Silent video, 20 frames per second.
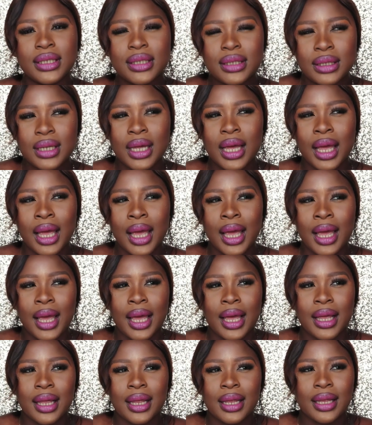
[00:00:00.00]
is
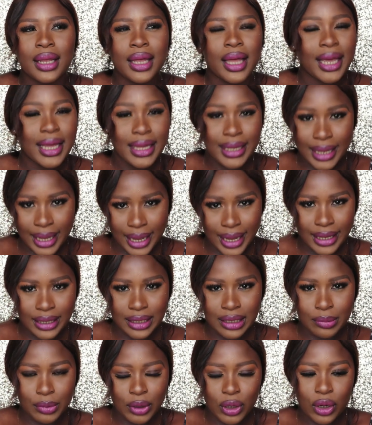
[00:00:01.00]

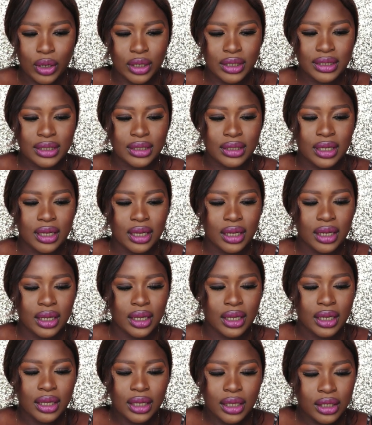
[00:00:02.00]
again, because
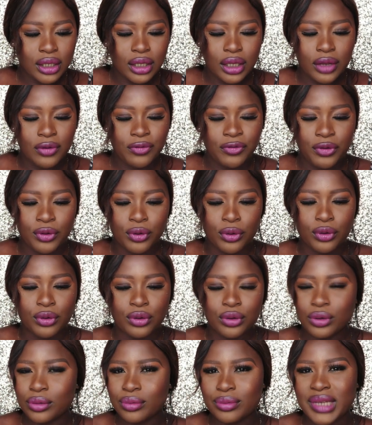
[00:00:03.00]
if
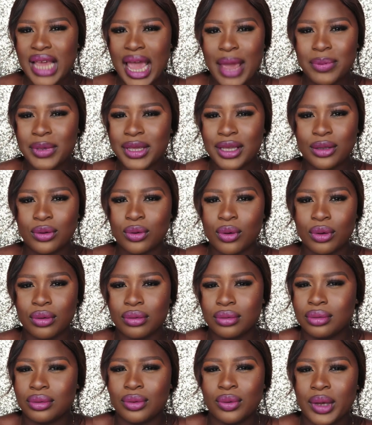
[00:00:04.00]
you type
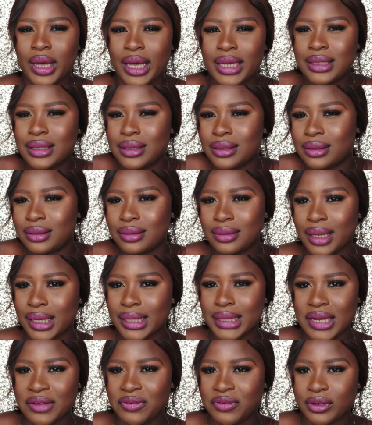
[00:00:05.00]
keto, you get
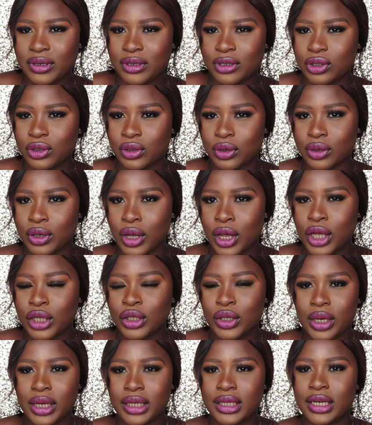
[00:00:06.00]
a definition.
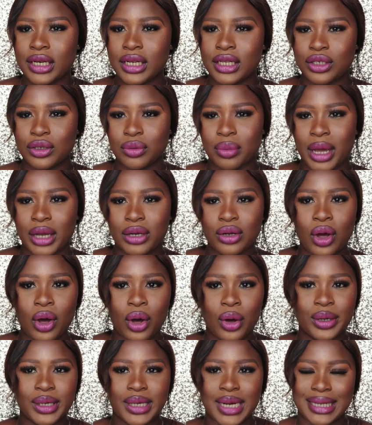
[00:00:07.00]
The only thing is you might
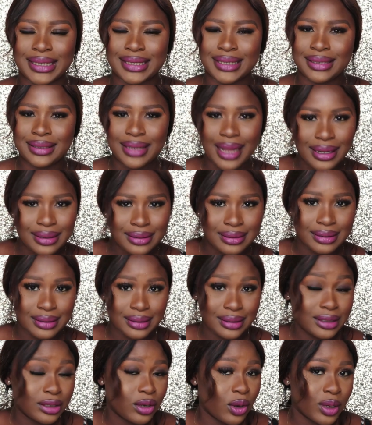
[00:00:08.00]
not understand
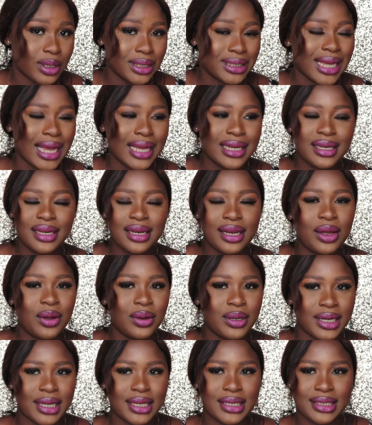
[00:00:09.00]
it, because I
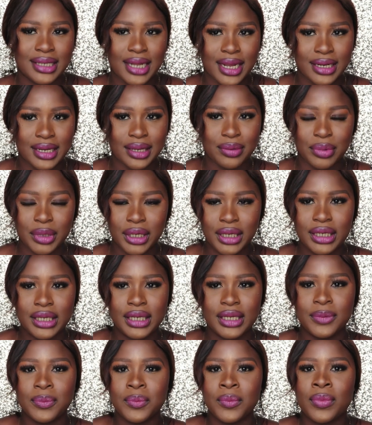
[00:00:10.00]
didn't understand
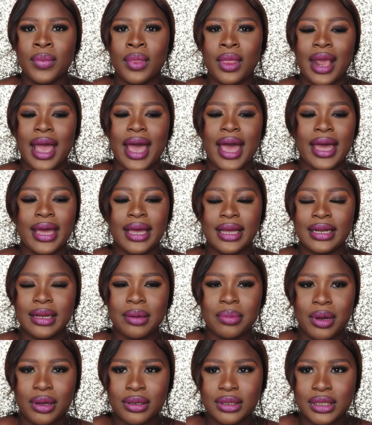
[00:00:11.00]
immediately I heard
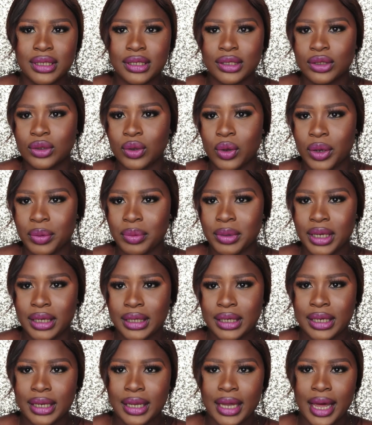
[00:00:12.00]
about it or
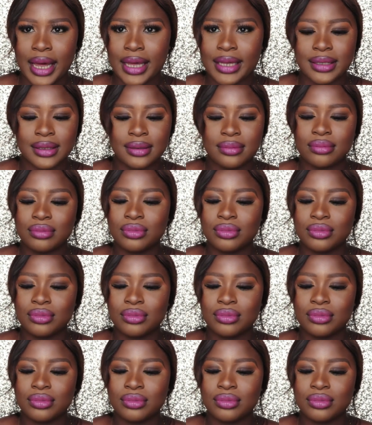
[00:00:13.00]
immediately I